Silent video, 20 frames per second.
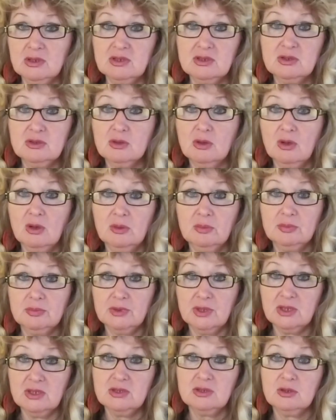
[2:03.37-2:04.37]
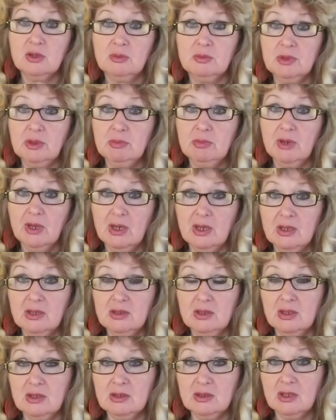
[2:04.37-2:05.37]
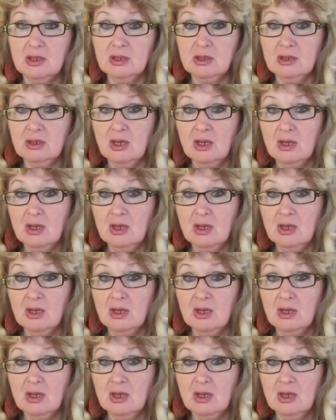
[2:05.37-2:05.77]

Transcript: stopped the plane, and the